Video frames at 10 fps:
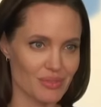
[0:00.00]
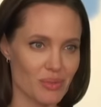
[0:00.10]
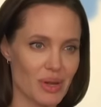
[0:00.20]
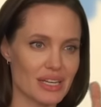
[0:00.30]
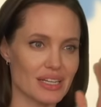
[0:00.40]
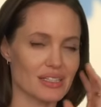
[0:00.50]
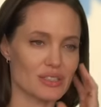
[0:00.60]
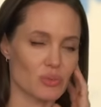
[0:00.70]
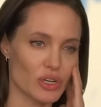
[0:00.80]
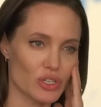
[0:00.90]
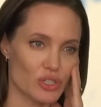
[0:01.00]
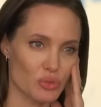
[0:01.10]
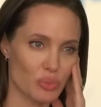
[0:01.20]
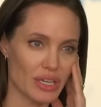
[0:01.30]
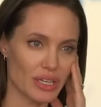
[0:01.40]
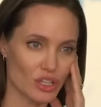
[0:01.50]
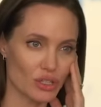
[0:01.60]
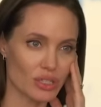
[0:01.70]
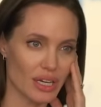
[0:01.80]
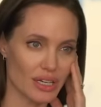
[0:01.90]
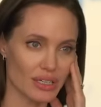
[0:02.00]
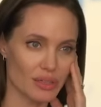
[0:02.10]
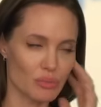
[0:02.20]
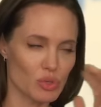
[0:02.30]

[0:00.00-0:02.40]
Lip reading: what it is and what it should be and look like and the